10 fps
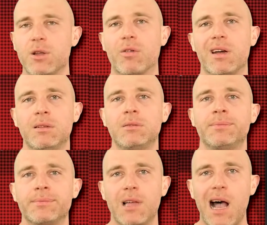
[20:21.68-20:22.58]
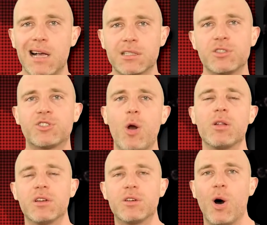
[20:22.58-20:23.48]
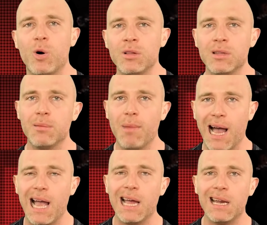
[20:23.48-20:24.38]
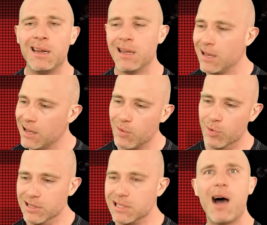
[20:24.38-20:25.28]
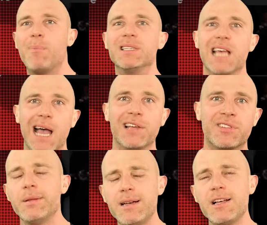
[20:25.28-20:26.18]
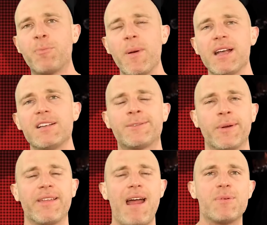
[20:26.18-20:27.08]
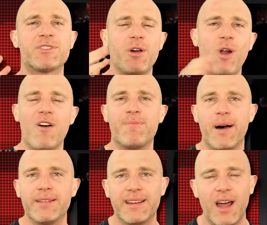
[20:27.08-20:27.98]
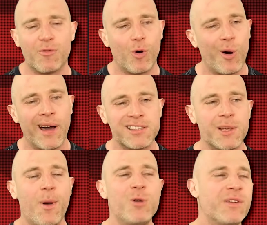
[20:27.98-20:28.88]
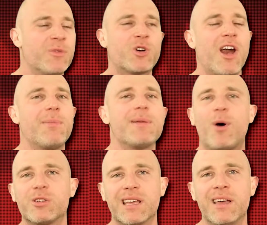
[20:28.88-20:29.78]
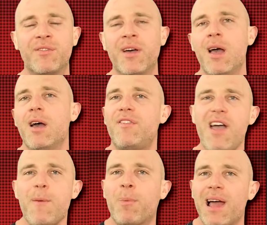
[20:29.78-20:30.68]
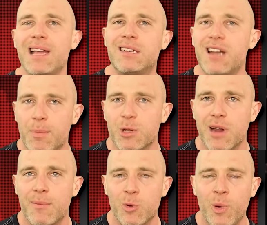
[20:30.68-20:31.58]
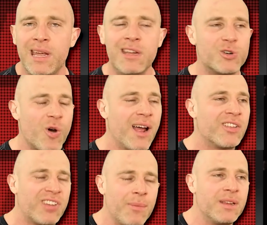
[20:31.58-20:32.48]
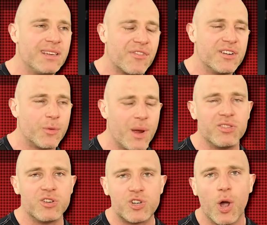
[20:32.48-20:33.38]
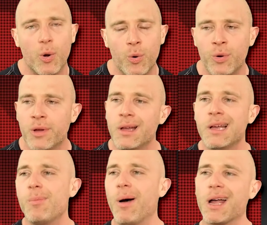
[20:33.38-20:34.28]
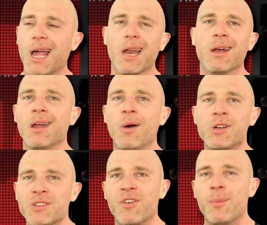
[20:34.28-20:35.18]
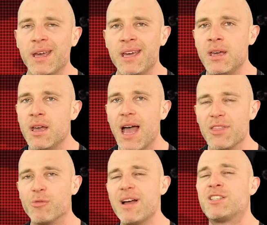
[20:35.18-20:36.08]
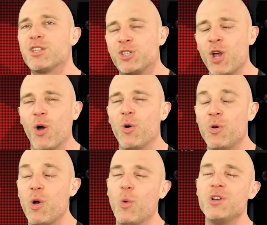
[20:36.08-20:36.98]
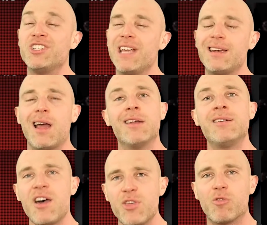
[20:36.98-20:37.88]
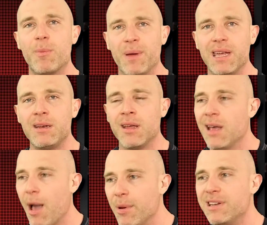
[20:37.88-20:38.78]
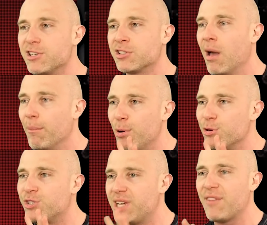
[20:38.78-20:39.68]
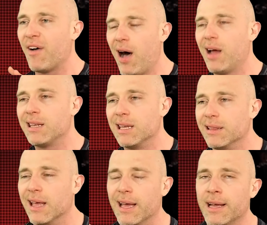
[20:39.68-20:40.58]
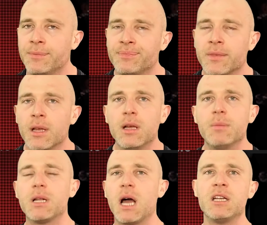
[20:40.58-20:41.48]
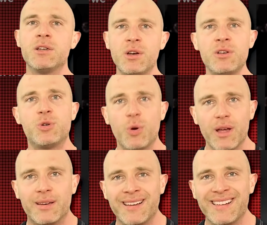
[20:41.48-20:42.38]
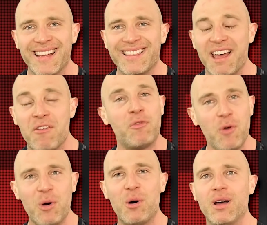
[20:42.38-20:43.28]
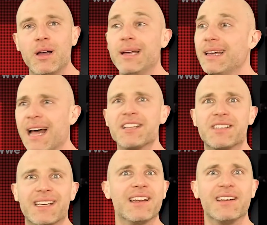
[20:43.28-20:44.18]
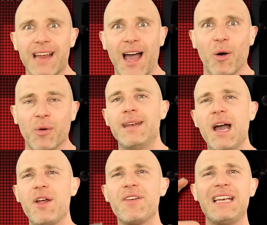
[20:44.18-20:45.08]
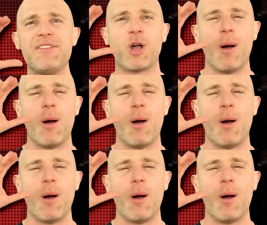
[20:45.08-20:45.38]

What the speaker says: not real. I was controlling the doll. My hand was up his ass. That does bring us to another episode of Monday Night Raw, and I suppose if we're trying to be positive, fair play to WWE trying something different to end the show. But again, it wasn't for me, and the rest of the show was yet another repeat, and we did just push Jeff Hardy in there. But I did not enjoy it, therefore, it has to get it down. Now don't forget to leave a